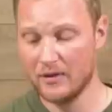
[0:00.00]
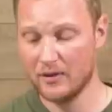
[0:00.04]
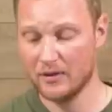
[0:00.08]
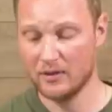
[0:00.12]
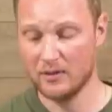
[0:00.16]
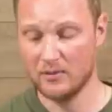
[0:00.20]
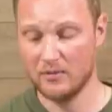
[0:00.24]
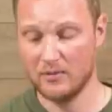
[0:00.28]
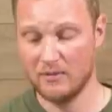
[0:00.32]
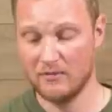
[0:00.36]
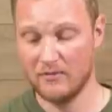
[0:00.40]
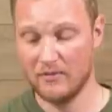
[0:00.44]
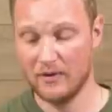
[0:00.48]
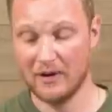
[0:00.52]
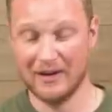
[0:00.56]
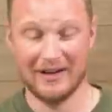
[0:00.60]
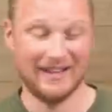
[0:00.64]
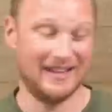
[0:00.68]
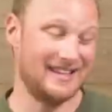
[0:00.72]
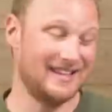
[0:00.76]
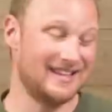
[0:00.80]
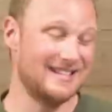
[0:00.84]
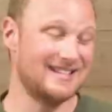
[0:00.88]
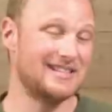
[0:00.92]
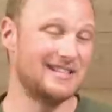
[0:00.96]
They're gonna be
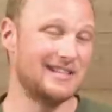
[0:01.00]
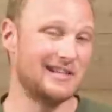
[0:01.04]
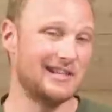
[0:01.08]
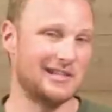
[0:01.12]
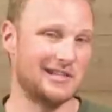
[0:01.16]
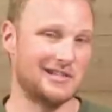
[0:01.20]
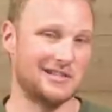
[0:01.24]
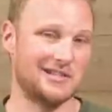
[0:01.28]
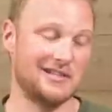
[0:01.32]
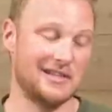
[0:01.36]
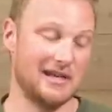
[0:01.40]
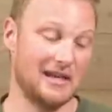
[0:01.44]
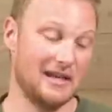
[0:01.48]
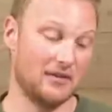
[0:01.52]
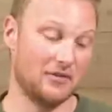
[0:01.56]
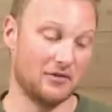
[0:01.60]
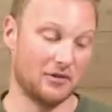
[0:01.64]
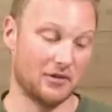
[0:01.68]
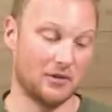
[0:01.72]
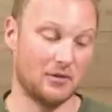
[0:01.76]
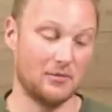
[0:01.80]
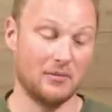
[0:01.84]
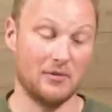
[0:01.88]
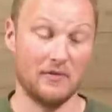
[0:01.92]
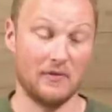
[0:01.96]
very easy to see and
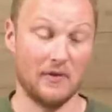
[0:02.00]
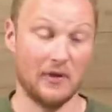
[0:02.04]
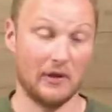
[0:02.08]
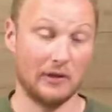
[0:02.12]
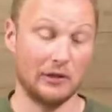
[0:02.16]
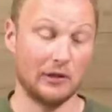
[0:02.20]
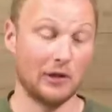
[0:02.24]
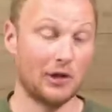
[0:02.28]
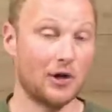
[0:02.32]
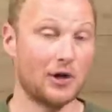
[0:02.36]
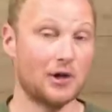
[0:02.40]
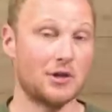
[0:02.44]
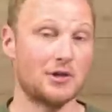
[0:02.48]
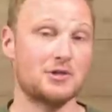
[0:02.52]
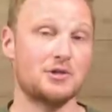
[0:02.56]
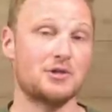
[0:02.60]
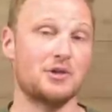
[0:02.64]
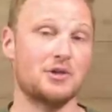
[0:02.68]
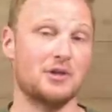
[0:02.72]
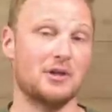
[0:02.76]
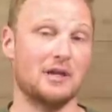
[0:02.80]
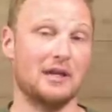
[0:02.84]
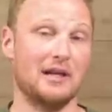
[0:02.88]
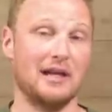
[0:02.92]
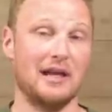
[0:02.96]
they're gonna be very large.
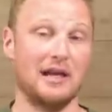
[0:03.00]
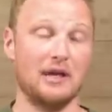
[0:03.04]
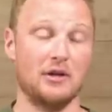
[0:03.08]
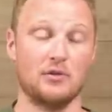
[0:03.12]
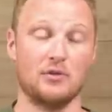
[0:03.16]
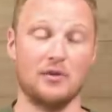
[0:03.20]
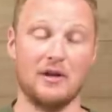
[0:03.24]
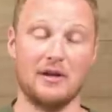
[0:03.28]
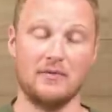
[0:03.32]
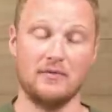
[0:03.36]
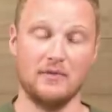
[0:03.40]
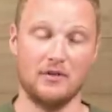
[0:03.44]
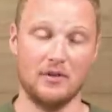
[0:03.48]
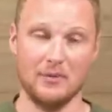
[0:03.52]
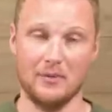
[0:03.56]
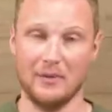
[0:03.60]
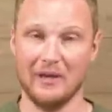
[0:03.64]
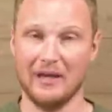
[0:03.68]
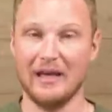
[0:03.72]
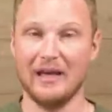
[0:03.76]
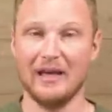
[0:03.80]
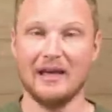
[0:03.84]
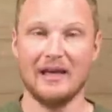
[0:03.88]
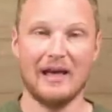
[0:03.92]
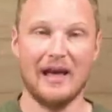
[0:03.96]
So you're gonna get great
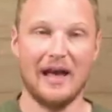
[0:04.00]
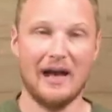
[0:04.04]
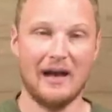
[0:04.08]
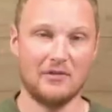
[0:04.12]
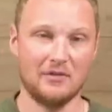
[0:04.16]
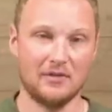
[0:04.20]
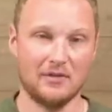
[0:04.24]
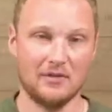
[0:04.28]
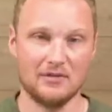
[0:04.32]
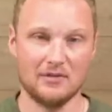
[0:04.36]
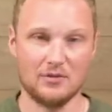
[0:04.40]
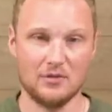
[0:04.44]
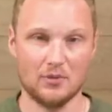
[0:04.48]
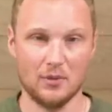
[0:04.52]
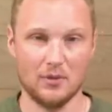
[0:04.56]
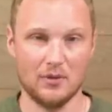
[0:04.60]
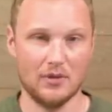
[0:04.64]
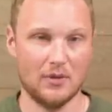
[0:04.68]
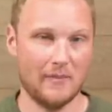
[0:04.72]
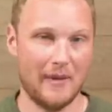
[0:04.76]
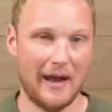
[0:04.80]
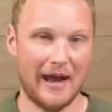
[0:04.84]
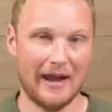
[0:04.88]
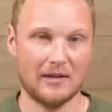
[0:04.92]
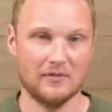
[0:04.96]
viewing out
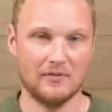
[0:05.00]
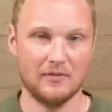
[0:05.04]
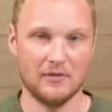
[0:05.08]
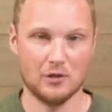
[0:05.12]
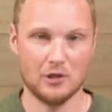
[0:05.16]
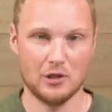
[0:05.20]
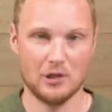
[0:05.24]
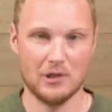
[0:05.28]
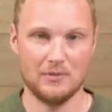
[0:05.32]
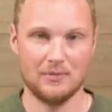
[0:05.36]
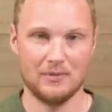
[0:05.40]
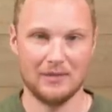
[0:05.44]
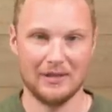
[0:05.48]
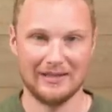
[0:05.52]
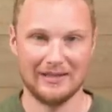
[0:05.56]
toward the back of the Jeep.